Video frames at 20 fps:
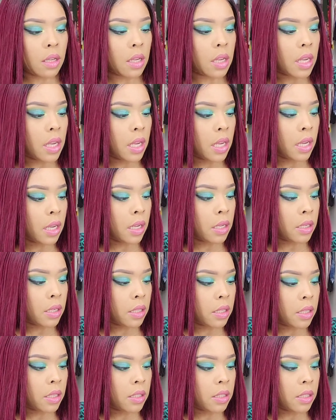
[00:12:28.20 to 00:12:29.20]
And
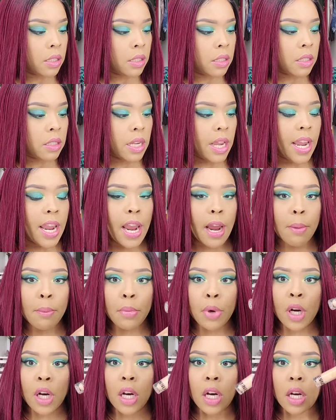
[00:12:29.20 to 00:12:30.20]
this is
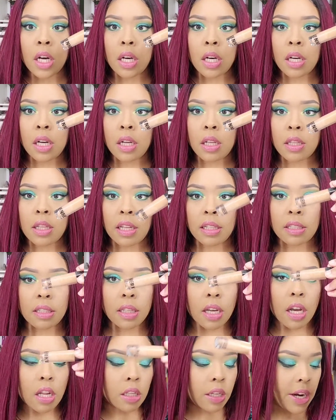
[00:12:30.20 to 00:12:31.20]
Amber. That's the
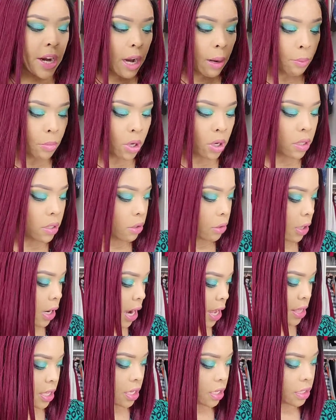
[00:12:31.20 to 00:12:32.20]
color Amber. So
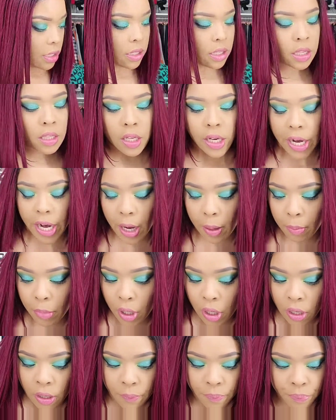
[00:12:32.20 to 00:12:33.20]
Kylie Concealer
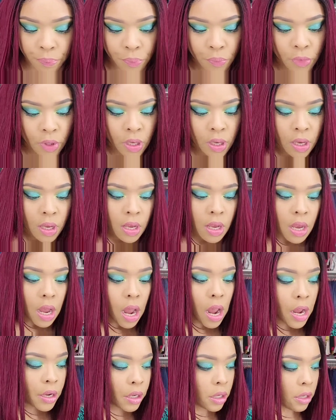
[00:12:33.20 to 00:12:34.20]
Amber.
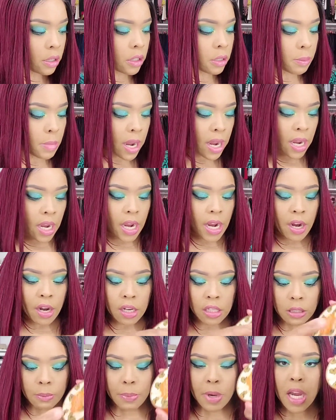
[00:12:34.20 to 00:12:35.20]
I use my
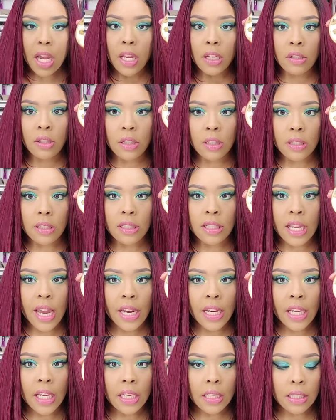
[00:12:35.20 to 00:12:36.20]
Airspun to
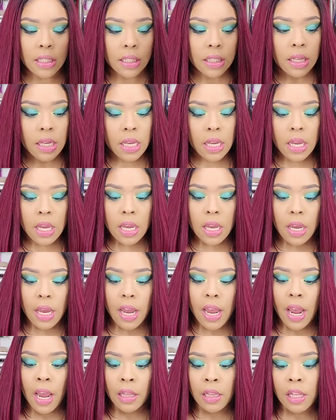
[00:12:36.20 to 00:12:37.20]
set it.
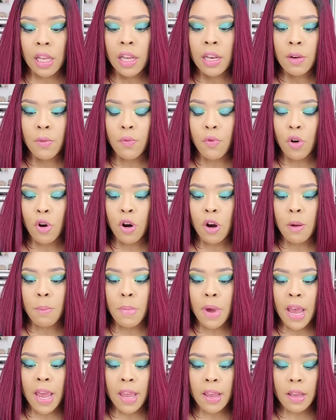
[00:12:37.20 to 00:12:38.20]
And then for
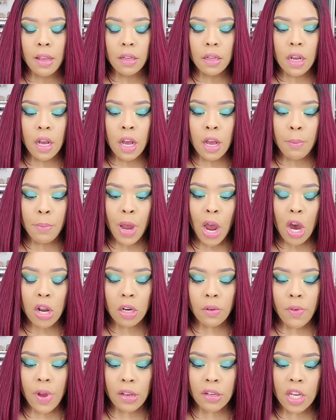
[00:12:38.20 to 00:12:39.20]
my
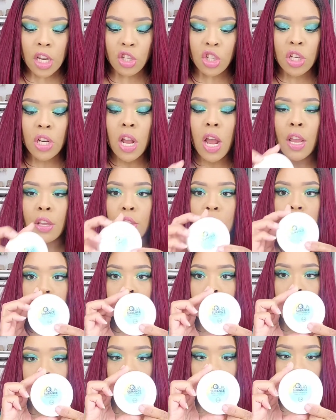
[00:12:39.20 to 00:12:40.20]
powder foundation, I use
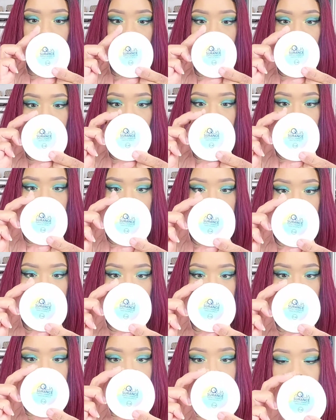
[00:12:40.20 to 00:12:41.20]
the Aqua Assurance,
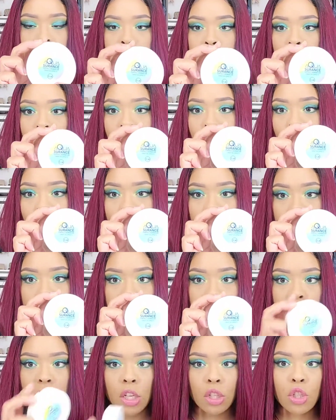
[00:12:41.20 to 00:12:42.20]
and this is Golden
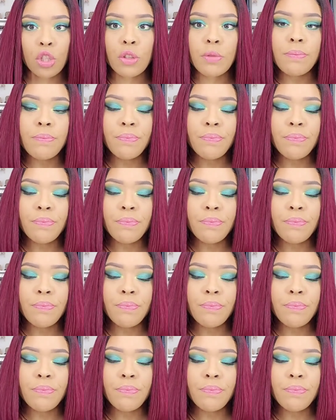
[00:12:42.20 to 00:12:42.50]
Beige.